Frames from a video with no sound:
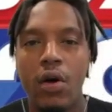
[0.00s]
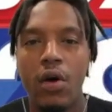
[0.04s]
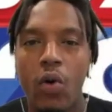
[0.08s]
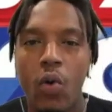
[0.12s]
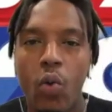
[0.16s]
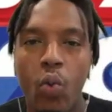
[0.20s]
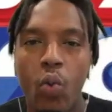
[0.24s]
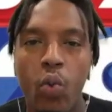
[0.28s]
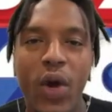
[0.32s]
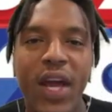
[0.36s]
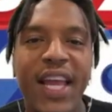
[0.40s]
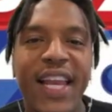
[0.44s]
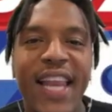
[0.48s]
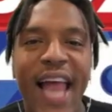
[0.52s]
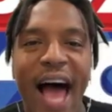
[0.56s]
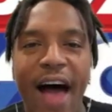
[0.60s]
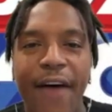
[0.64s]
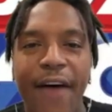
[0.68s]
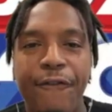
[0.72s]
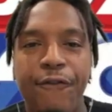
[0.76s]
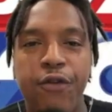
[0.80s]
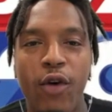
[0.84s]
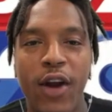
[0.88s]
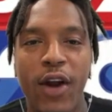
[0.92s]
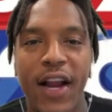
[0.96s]
we
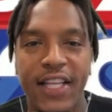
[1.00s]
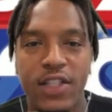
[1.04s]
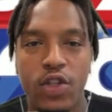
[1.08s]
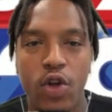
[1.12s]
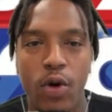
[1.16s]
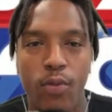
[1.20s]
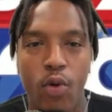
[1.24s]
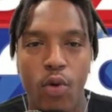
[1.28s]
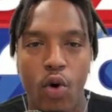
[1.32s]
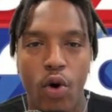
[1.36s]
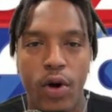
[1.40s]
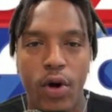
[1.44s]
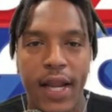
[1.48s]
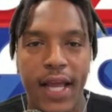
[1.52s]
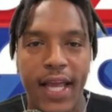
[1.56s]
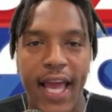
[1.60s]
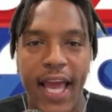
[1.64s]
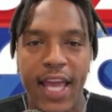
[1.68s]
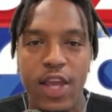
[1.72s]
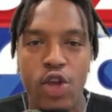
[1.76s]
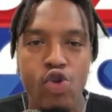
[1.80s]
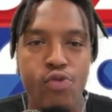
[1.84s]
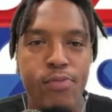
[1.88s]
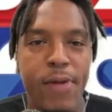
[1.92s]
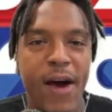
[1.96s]
not friends no more, nigga,
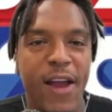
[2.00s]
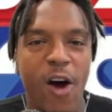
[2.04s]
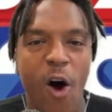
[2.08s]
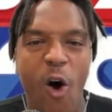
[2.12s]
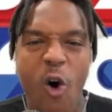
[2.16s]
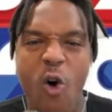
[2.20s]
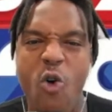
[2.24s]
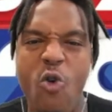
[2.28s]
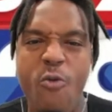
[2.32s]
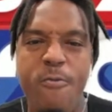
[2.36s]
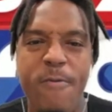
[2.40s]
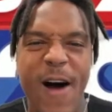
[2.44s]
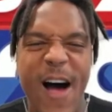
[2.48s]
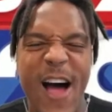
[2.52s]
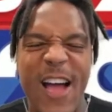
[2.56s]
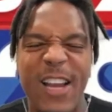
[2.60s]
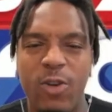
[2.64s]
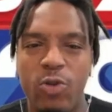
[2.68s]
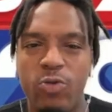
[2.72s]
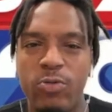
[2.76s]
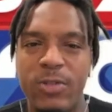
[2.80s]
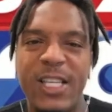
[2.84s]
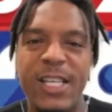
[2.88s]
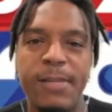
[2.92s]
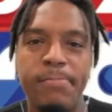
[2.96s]
and you better hope I
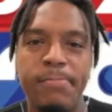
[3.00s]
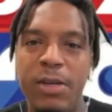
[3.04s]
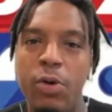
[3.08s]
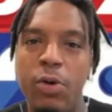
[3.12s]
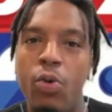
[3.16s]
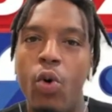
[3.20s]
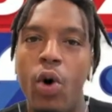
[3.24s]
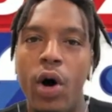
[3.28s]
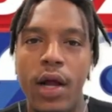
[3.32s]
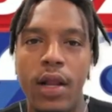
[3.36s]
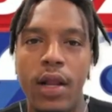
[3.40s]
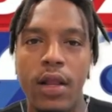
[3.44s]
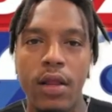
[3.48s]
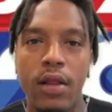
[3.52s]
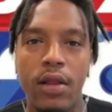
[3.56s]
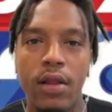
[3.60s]
don't get me one.